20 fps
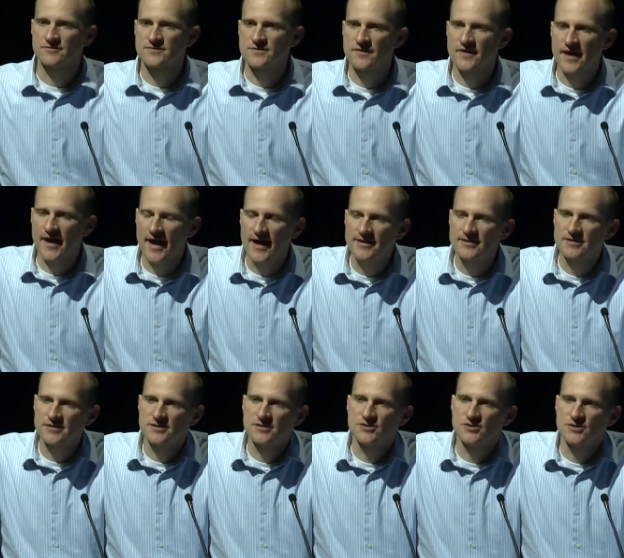So they had
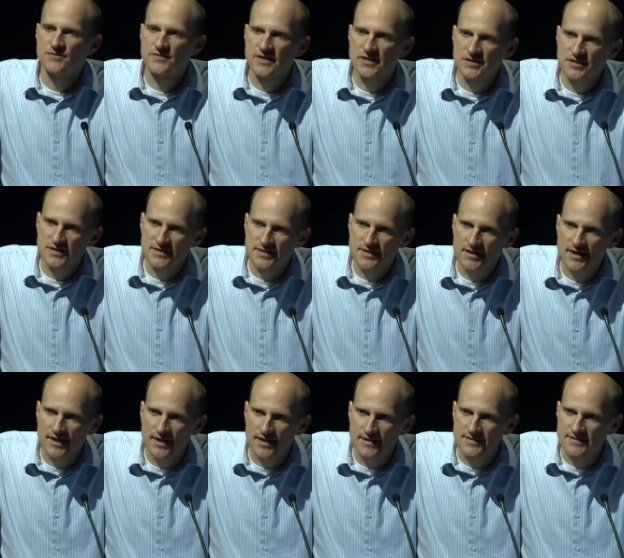to
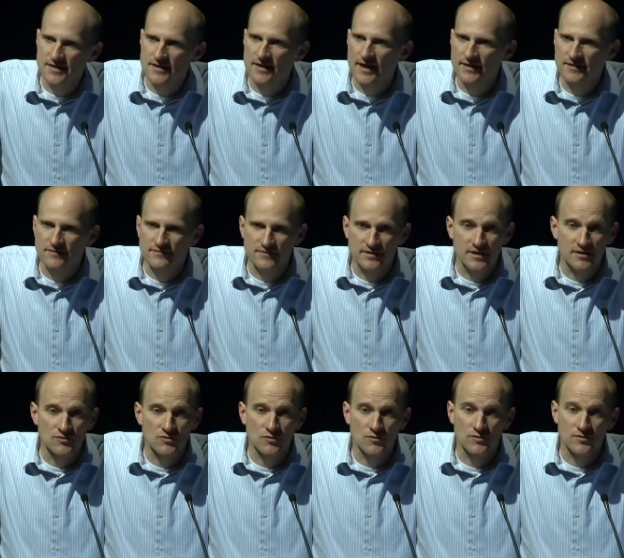judiciously and selectively
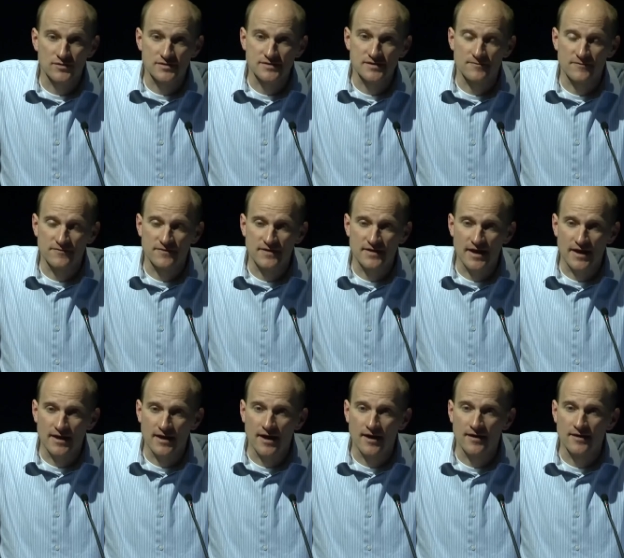ignore some of the
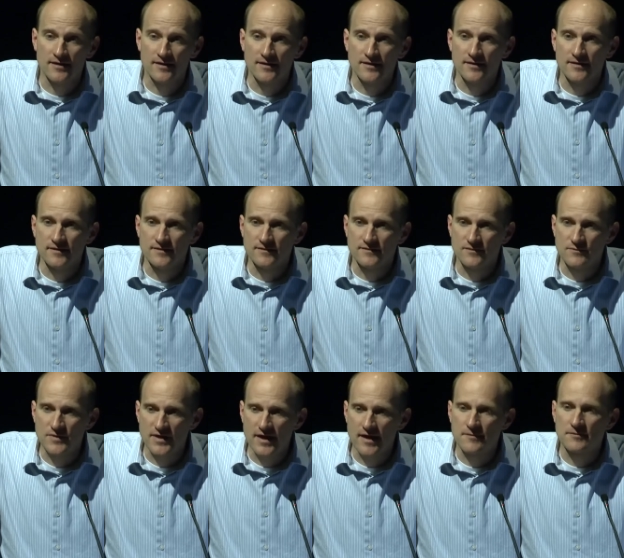data to
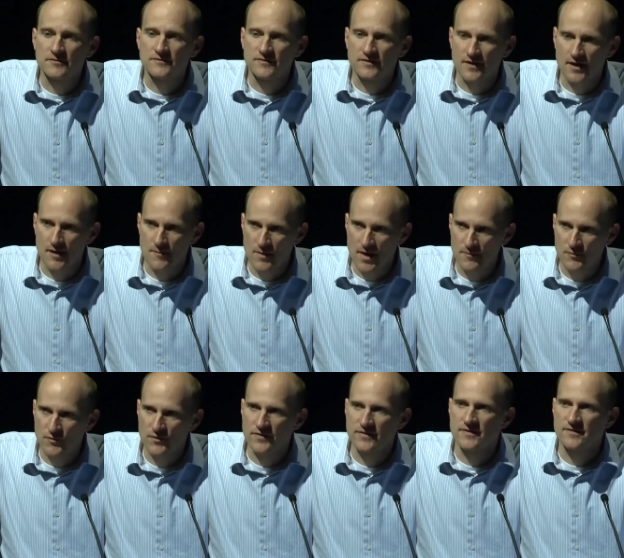be able to come
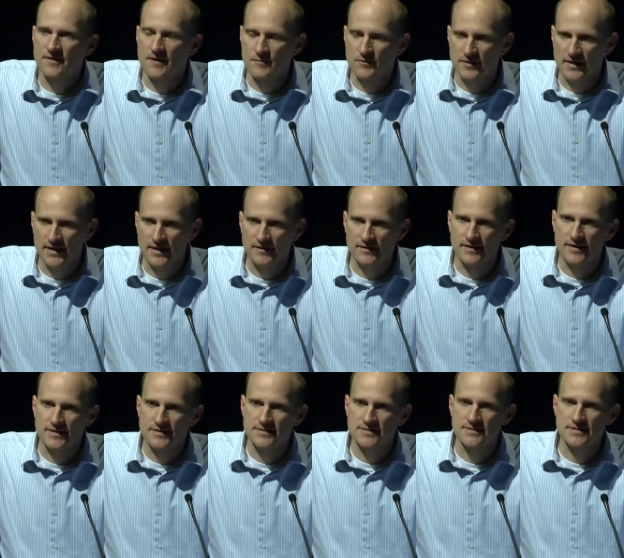up with the double
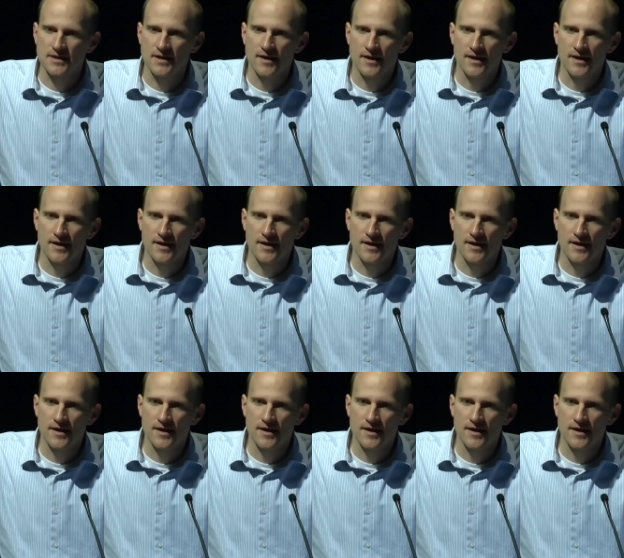helix.